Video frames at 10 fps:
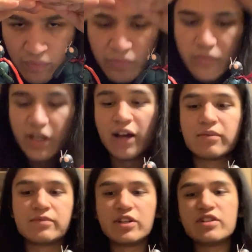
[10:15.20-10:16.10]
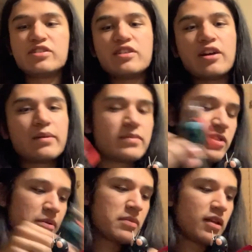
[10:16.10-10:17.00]
yeah, you can see there. So
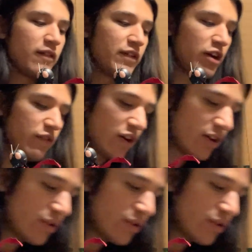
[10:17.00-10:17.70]
very, very